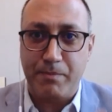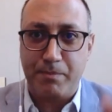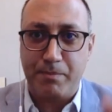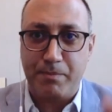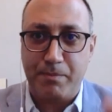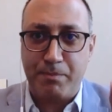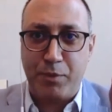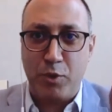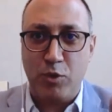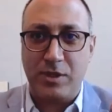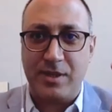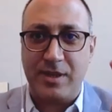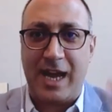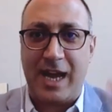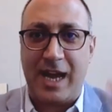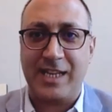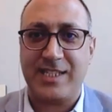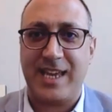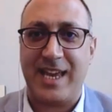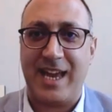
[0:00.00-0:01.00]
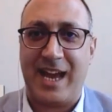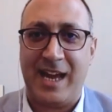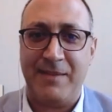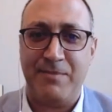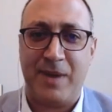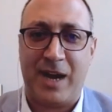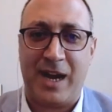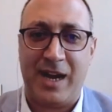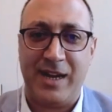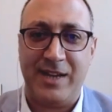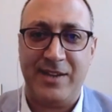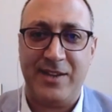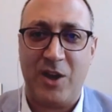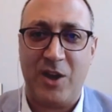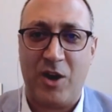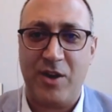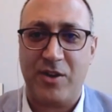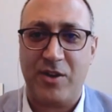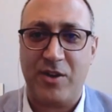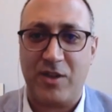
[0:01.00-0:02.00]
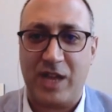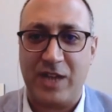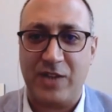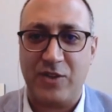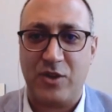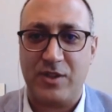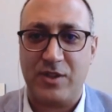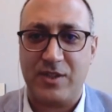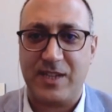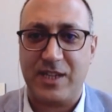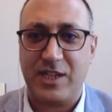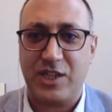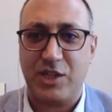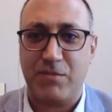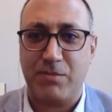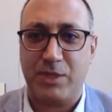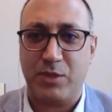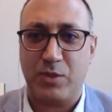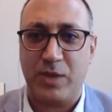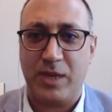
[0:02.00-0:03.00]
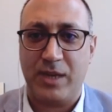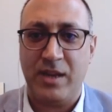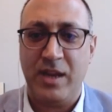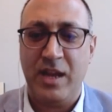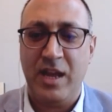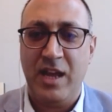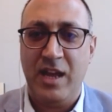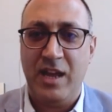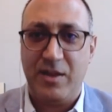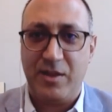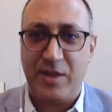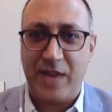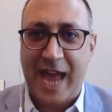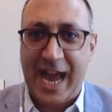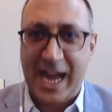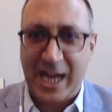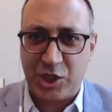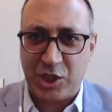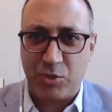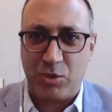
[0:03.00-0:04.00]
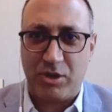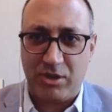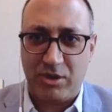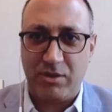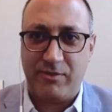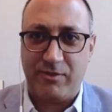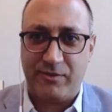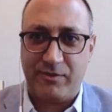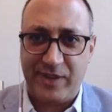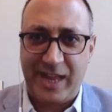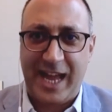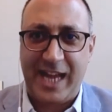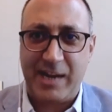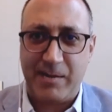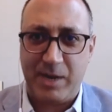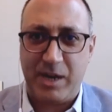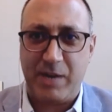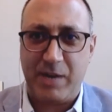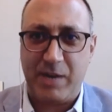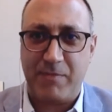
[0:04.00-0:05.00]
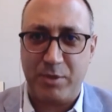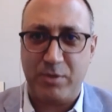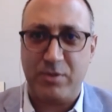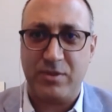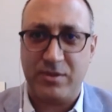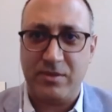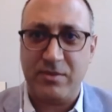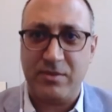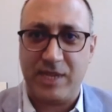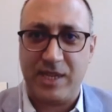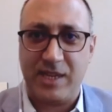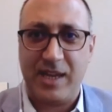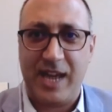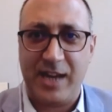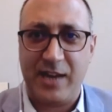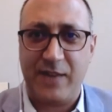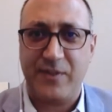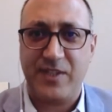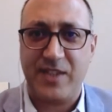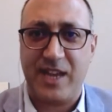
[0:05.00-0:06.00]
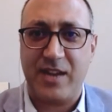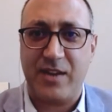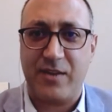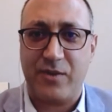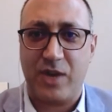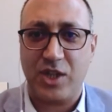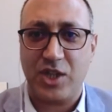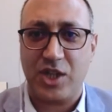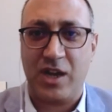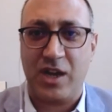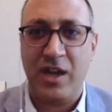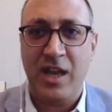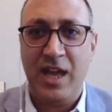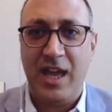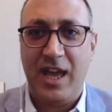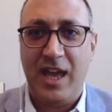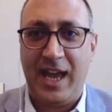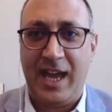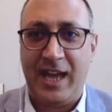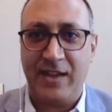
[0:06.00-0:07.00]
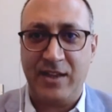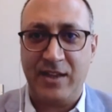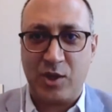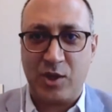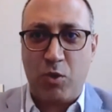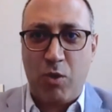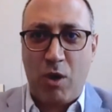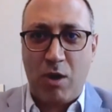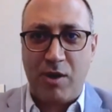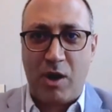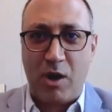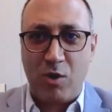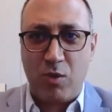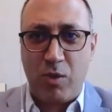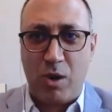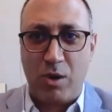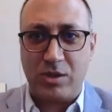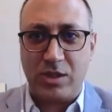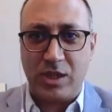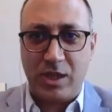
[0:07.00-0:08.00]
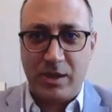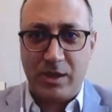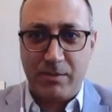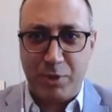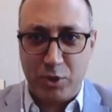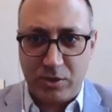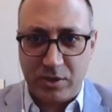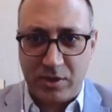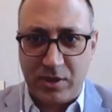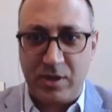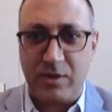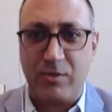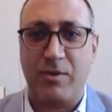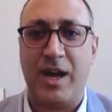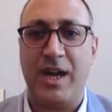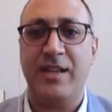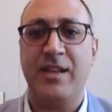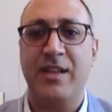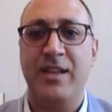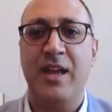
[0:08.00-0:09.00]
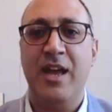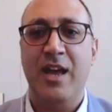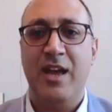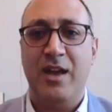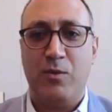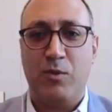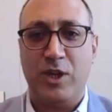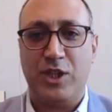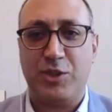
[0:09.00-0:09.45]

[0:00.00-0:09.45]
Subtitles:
Putin. I in the article I draw a distinction between the actual Vladimir Putin, the head of state of Russia, and quote unquote Putin, right, which